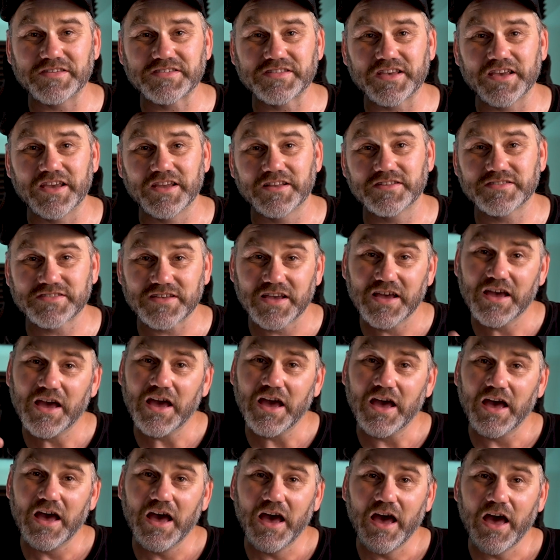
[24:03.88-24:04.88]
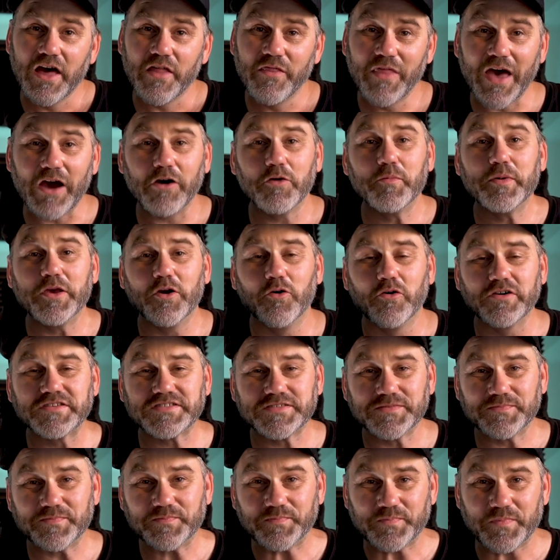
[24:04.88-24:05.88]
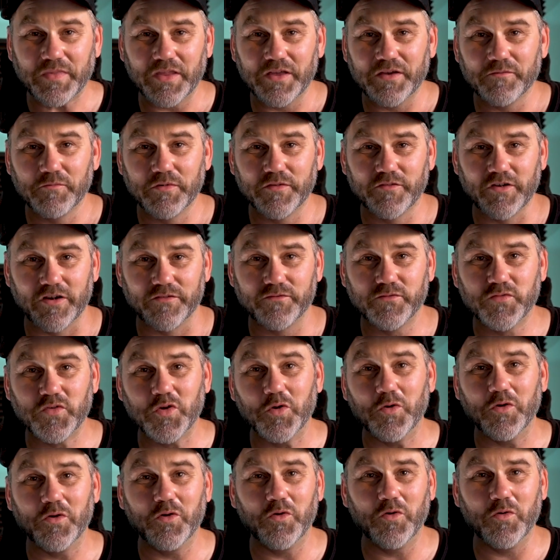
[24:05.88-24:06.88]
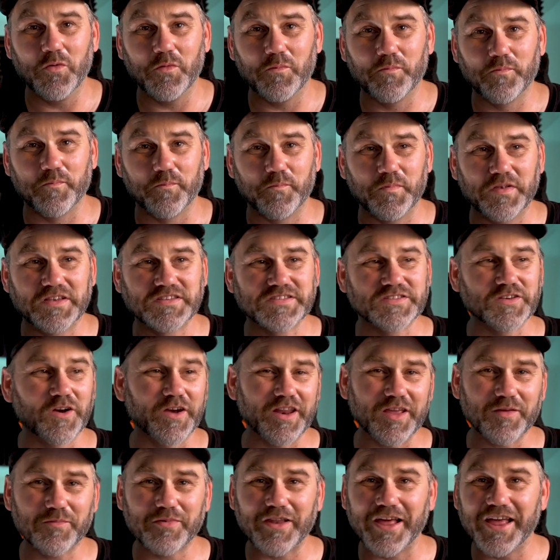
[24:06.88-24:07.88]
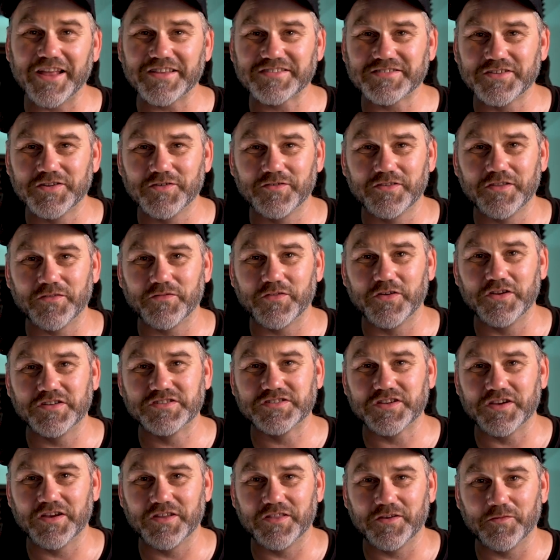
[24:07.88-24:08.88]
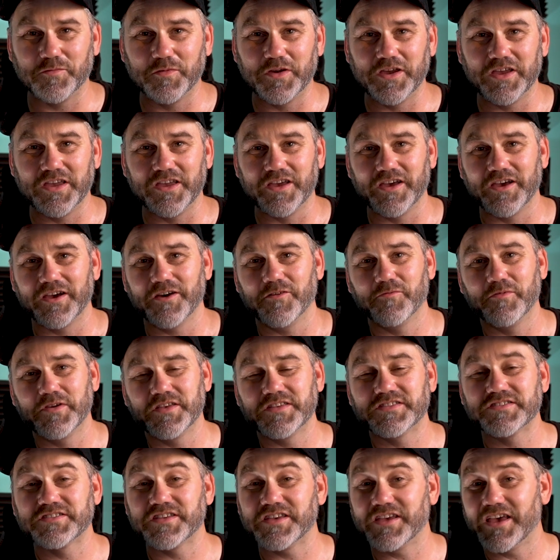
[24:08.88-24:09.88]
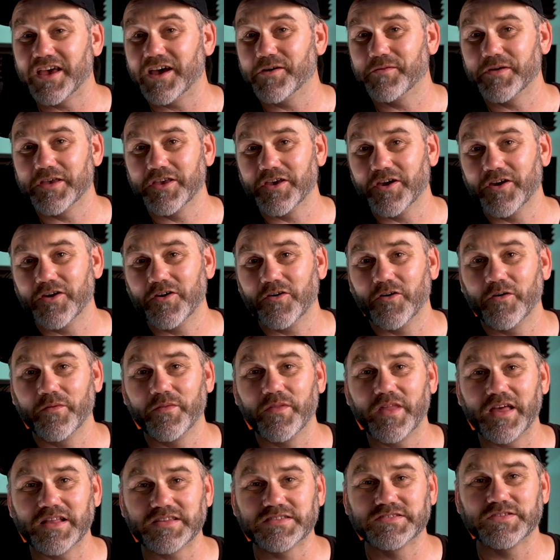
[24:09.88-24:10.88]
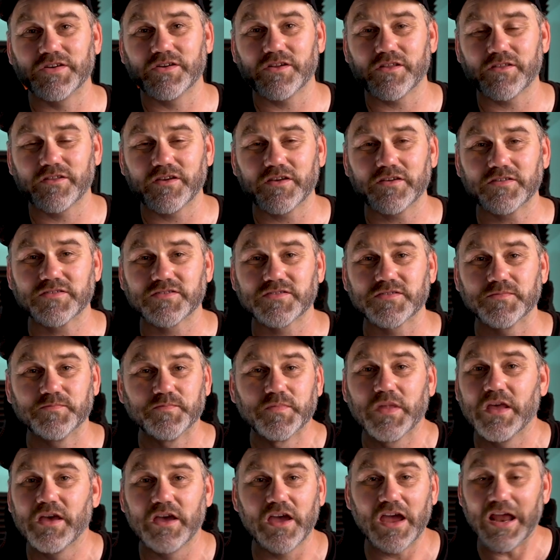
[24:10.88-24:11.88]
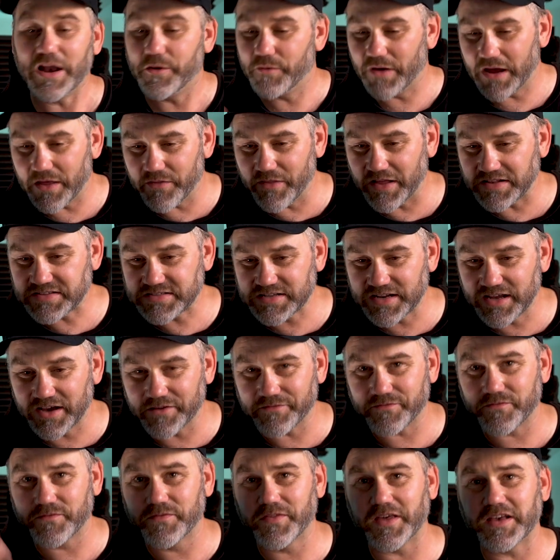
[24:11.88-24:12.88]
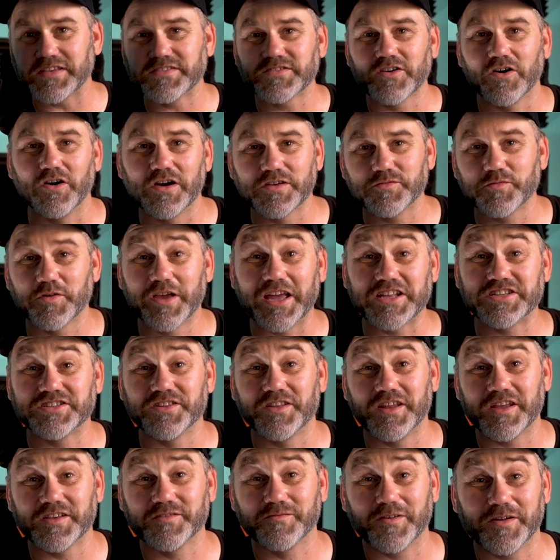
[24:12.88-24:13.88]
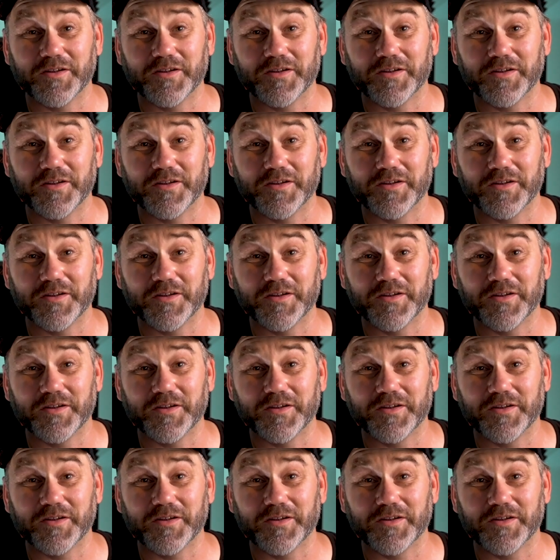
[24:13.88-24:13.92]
the scenes. That would be awesome. We've got a few exciting plans to do in the future that we see how we go on that side of things. Anyway, that's enough. Thanks, guys. We'll catch you in the next